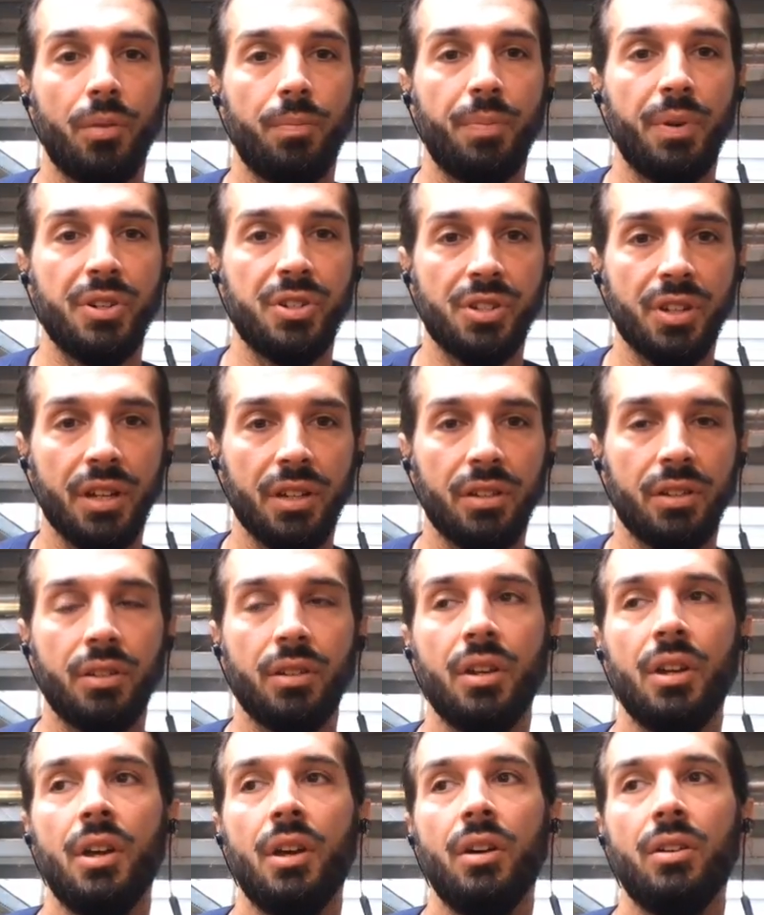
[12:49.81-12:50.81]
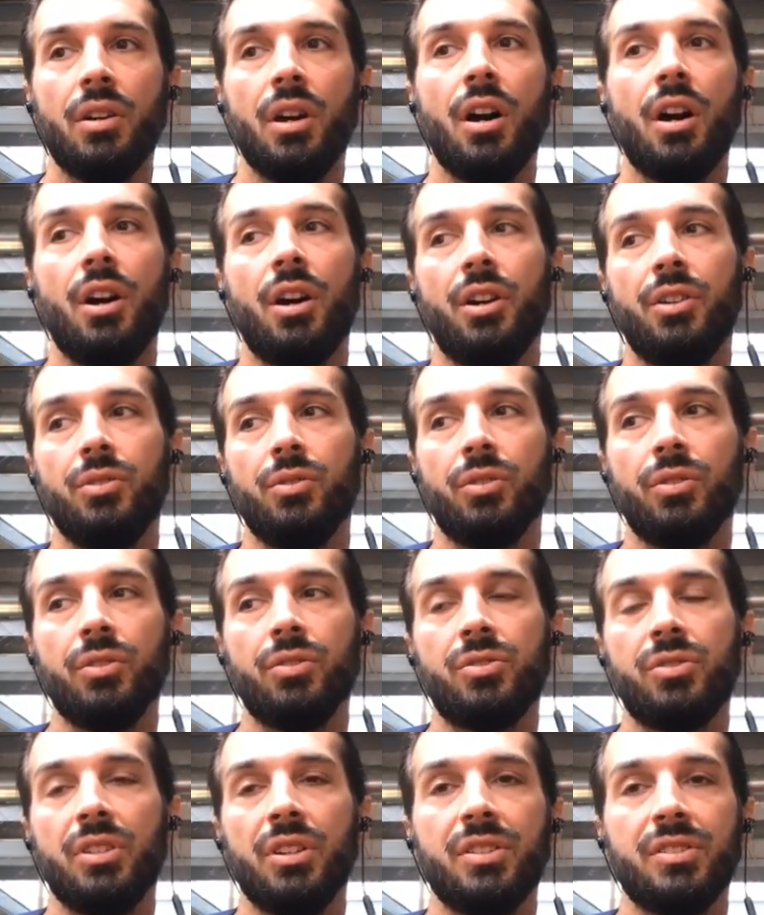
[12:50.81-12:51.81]
pitch deck. You could
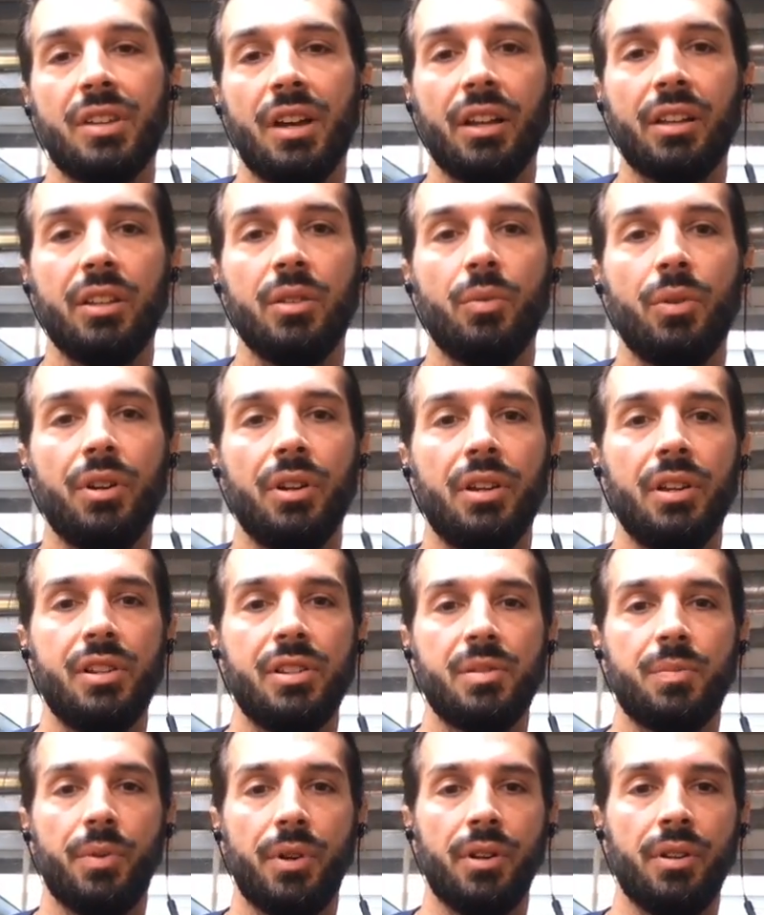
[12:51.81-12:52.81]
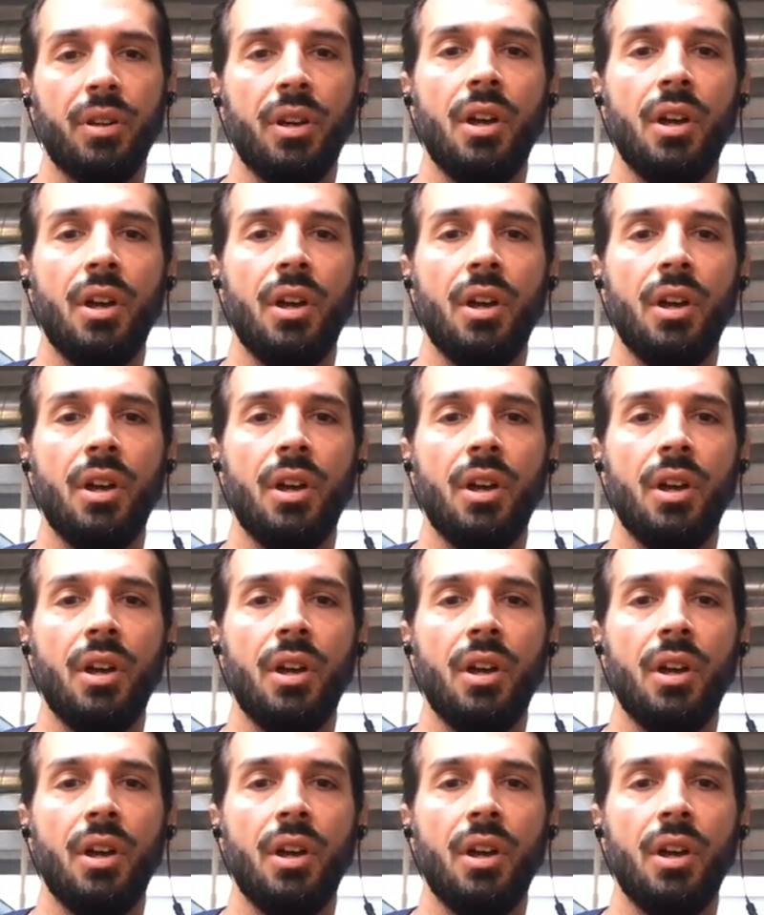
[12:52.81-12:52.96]
see exactly what it is, but